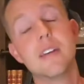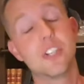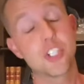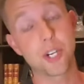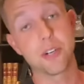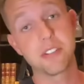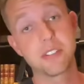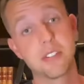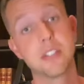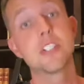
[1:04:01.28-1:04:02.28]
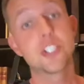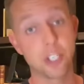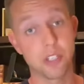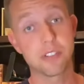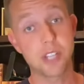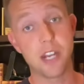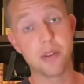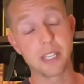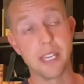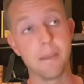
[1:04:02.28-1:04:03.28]
Shirts I
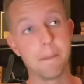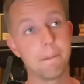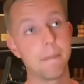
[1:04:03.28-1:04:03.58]
don't get.